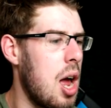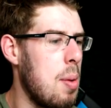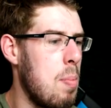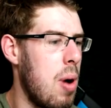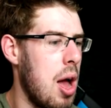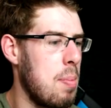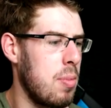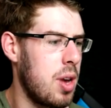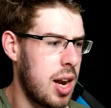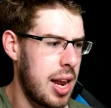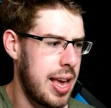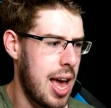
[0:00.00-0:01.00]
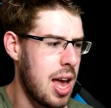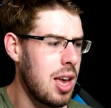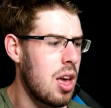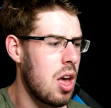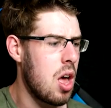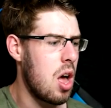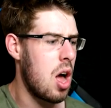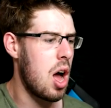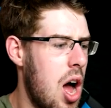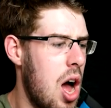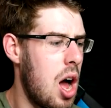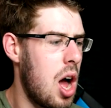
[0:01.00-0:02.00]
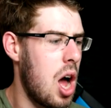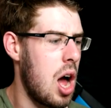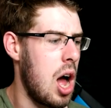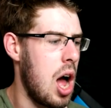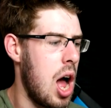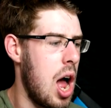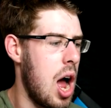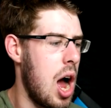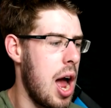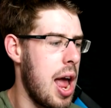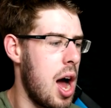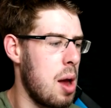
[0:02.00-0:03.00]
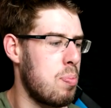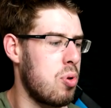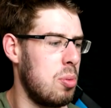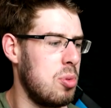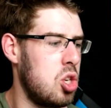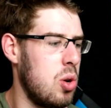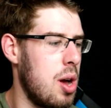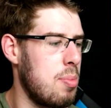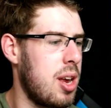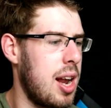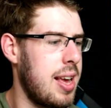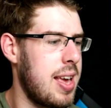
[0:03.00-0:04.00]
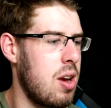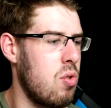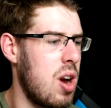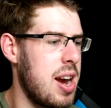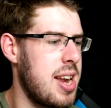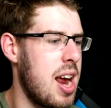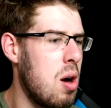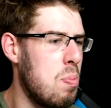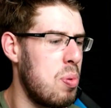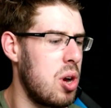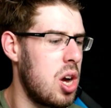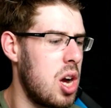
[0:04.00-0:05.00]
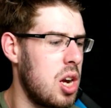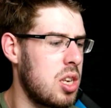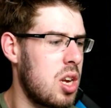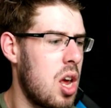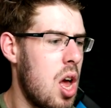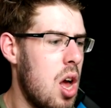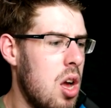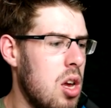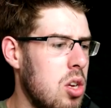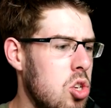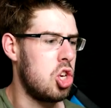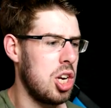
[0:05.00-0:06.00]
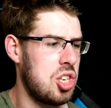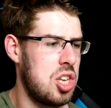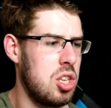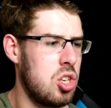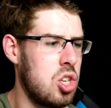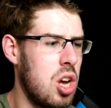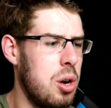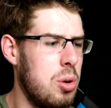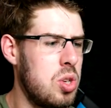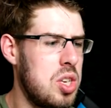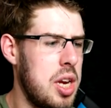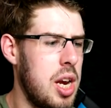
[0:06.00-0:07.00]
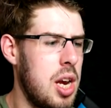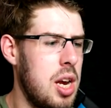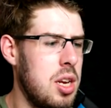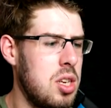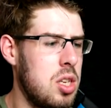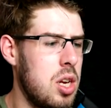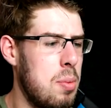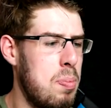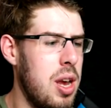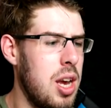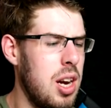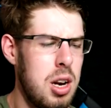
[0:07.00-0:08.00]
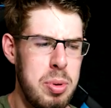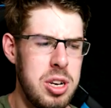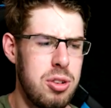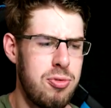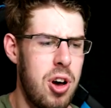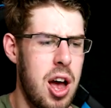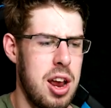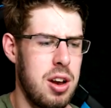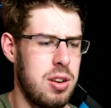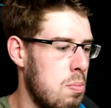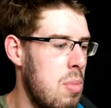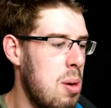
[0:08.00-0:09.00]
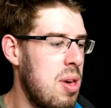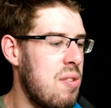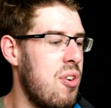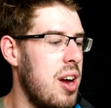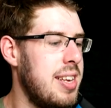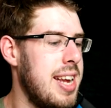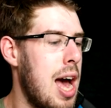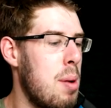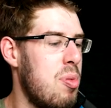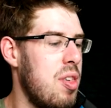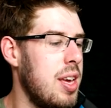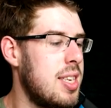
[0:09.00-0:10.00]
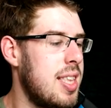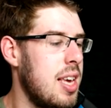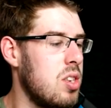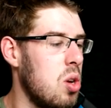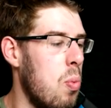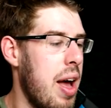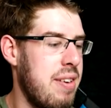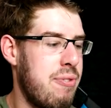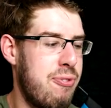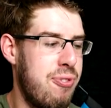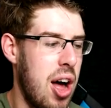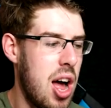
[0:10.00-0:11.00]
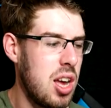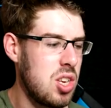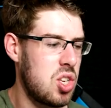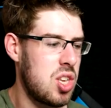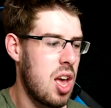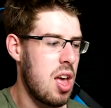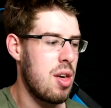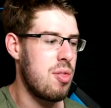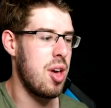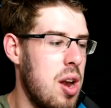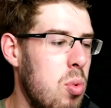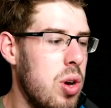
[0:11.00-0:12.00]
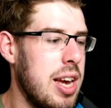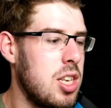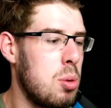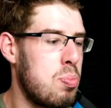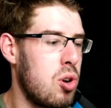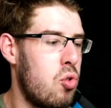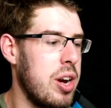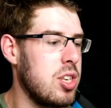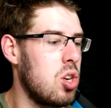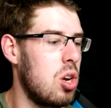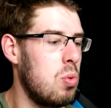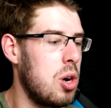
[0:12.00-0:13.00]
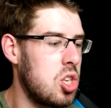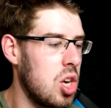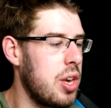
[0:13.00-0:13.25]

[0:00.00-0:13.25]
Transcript: I'm I'm clicking. Uh, I, I promise you I'm clicking right now, but... Justin's nose is uh, being a little bit defiant. Maybe if I dab these things away first, then we'll get to progress onwards.